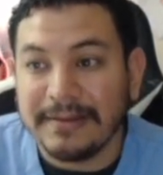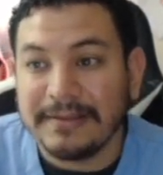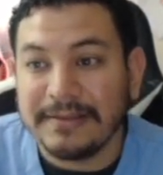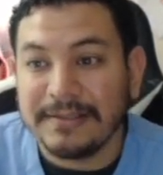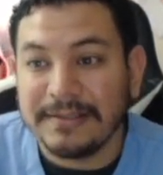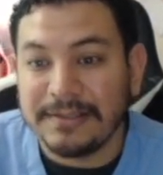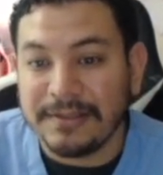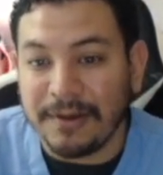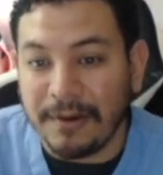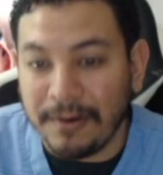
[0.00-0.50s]

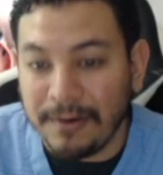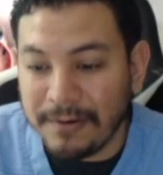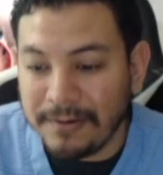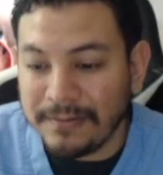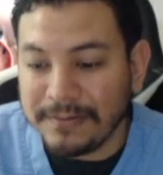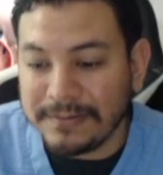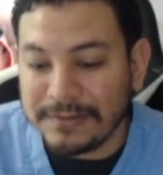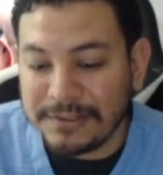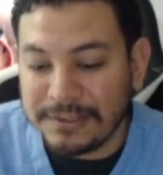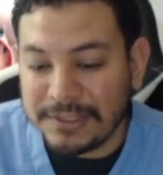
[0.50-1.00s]

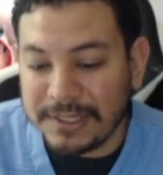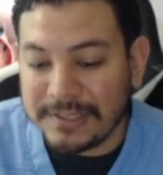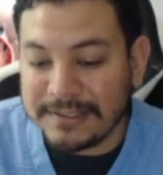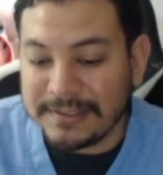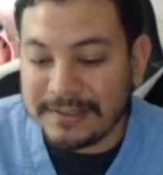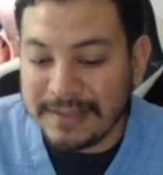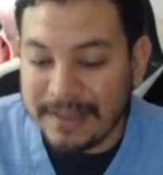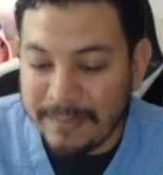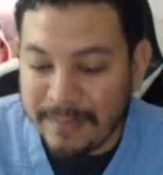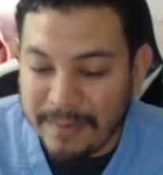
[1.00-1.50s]
So
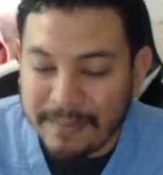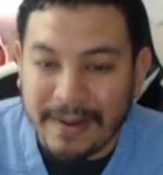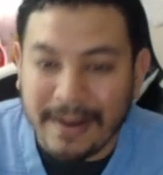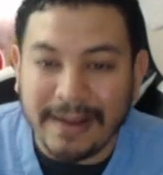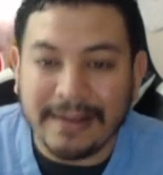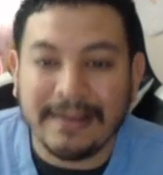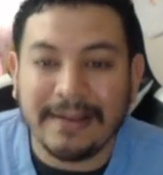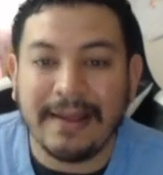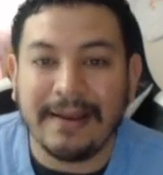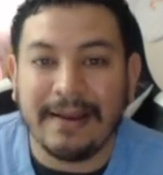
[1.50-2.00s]
just keep in
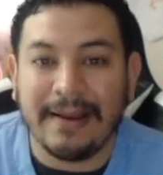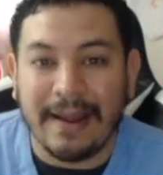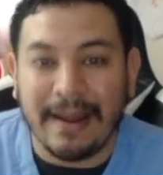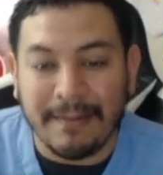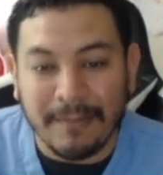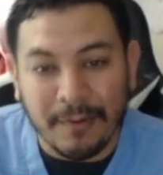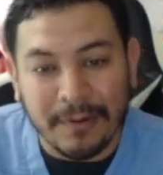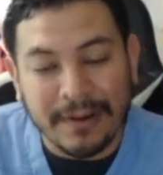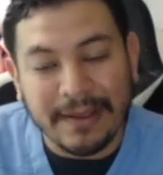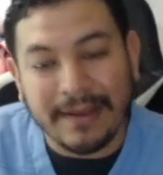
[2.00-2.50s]
mind that
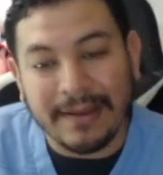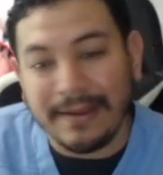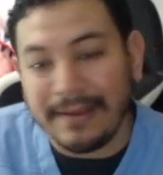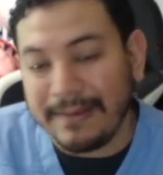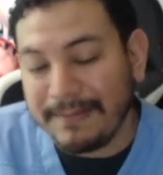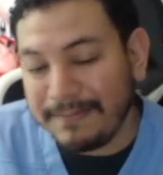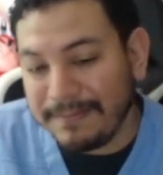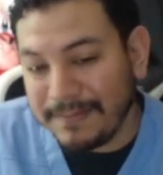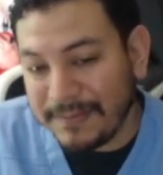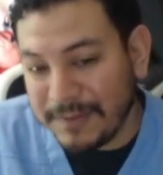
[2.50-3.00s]
I'm only going to
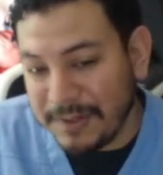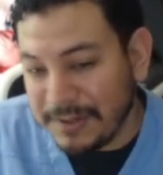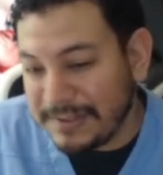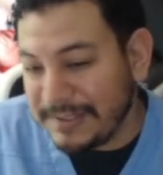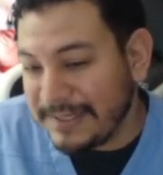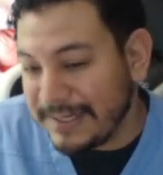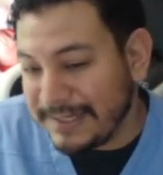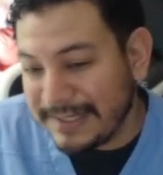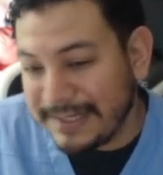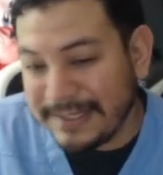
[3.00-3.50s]
do
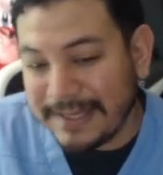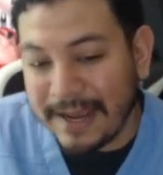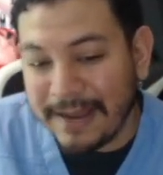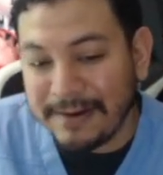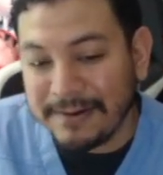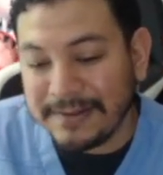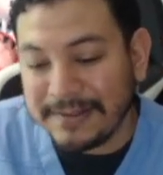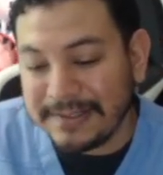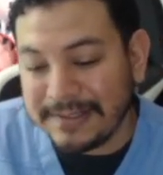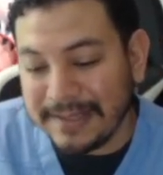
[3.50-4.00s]
60
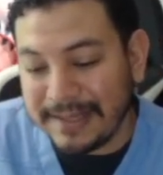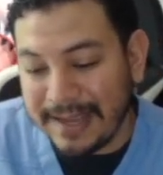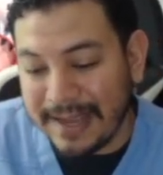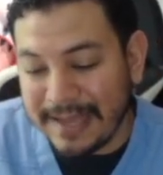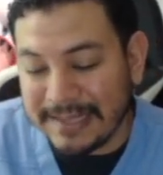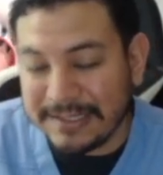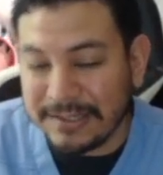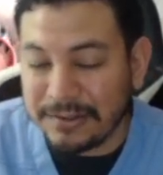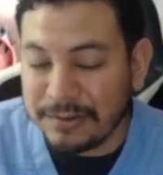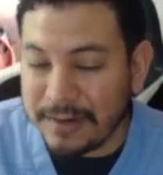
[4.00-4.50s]
titles
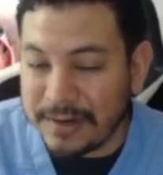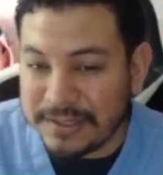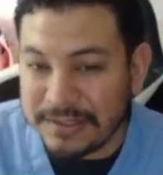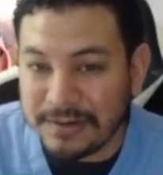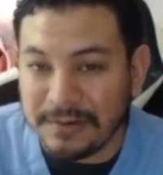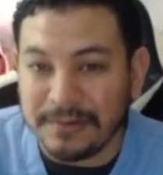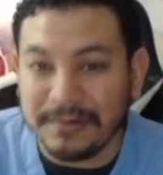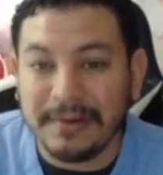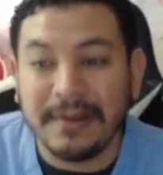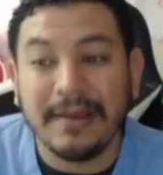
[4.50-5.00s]
as the
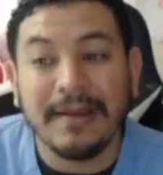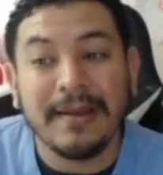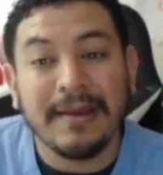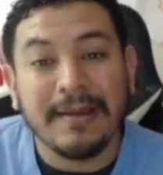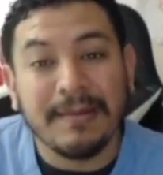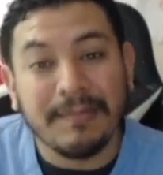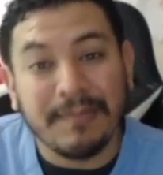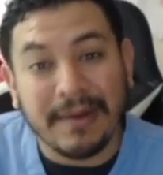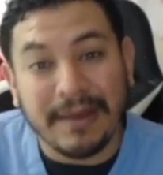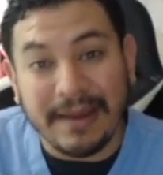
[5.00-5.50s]
threshold,
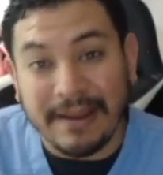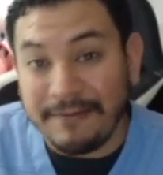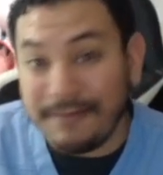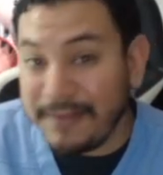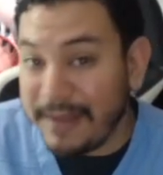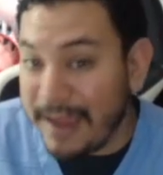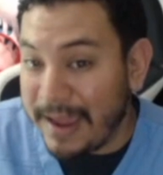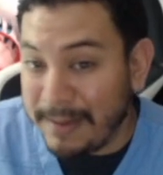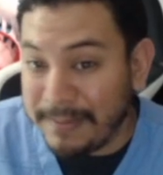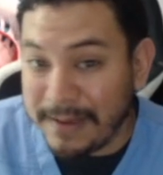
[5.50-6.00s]
but if
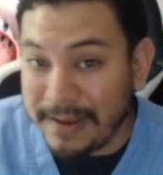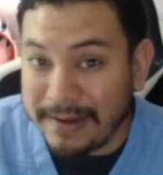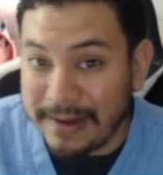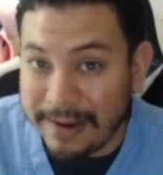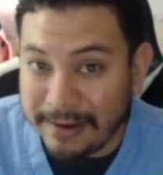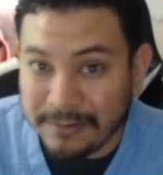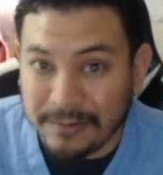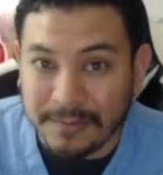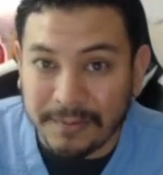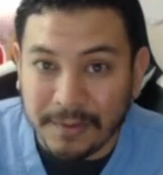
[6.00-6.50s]
the app can
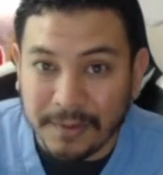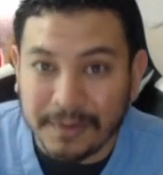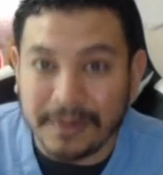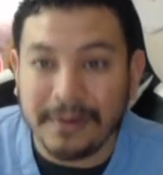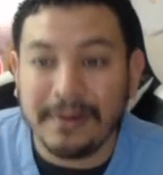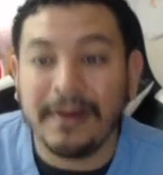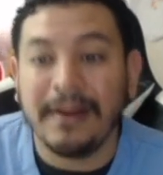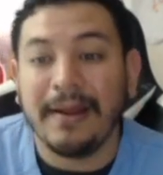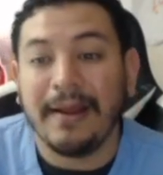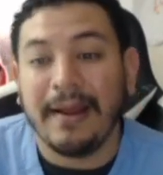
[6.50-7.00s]
handle
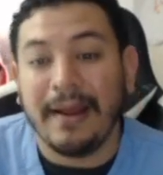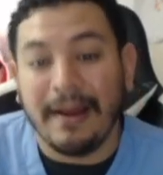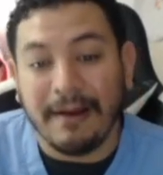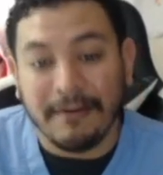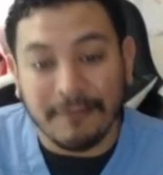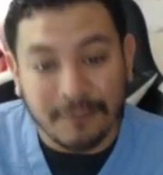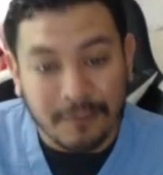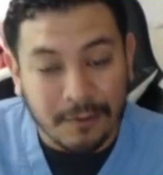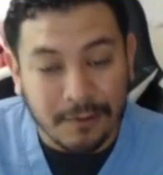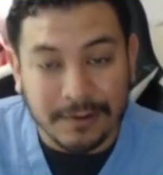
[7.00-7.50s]
more,
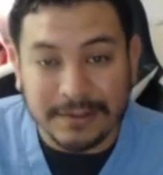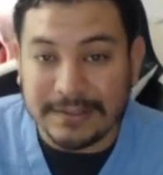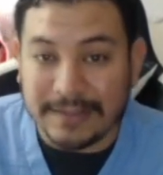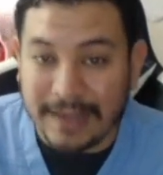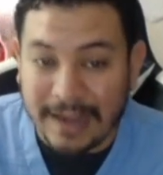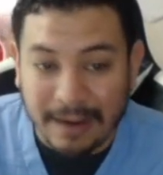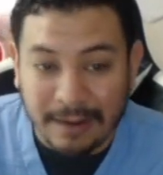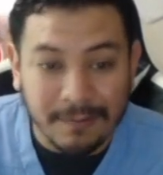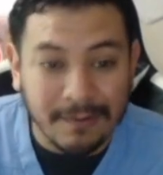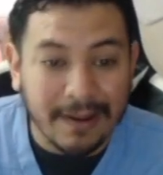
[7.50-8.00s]
of course
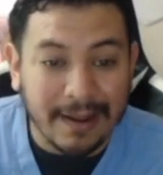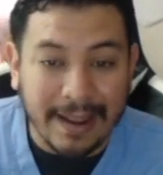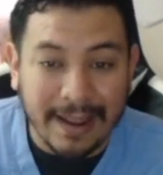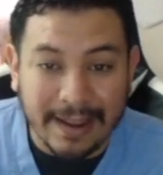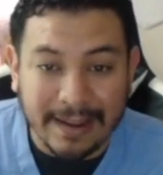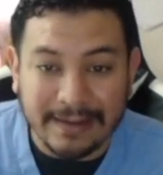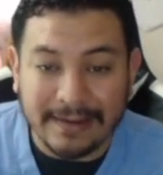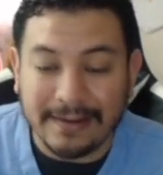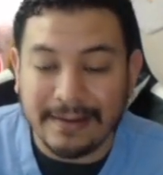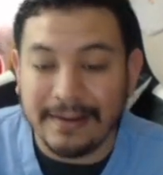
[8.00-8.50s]
I will
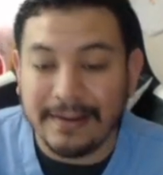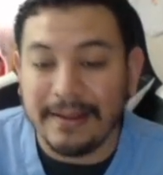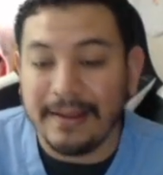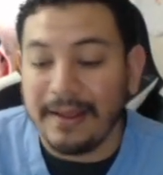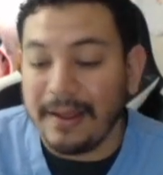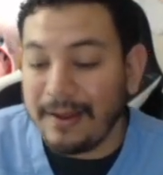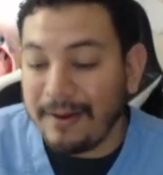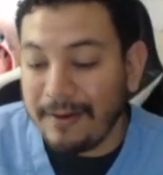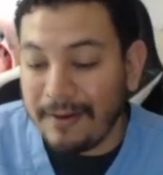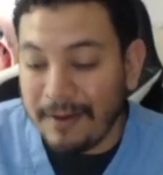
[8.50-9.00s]
add
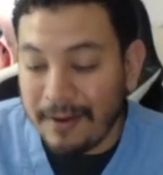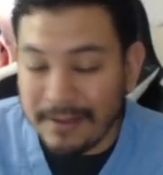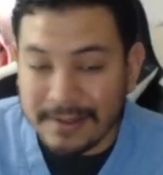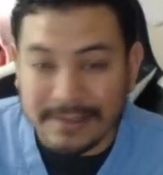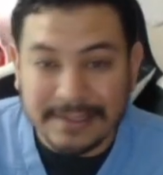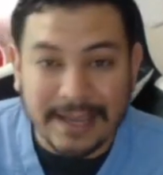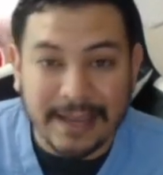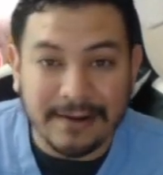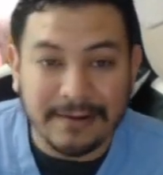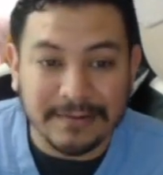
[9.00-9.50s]
all the
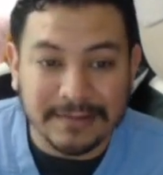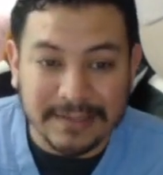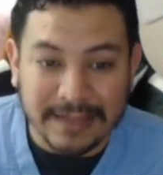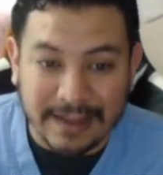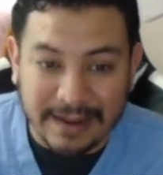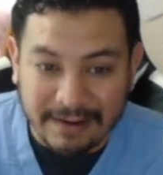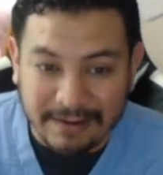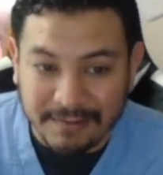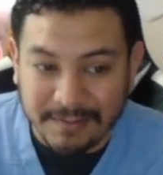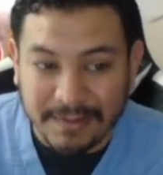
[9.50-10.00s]
titles
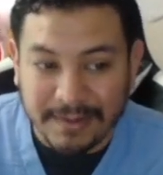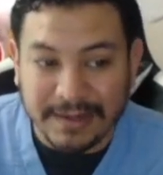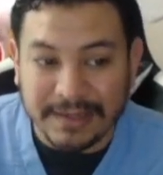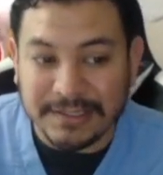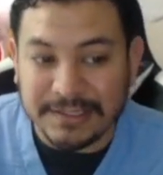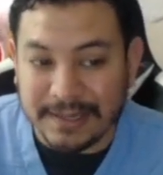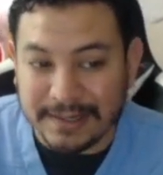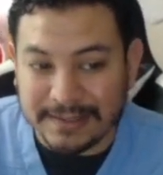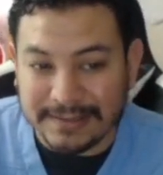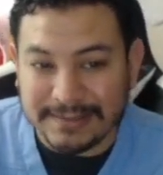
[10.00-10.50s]
that everybody
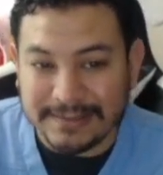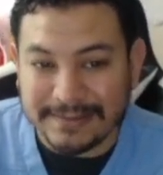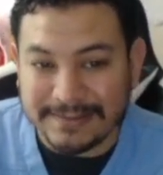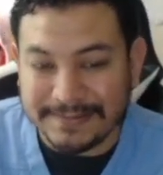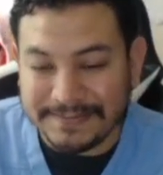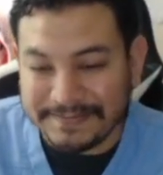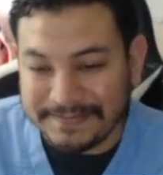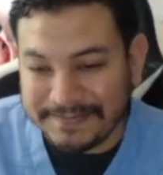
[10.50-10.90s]
checks.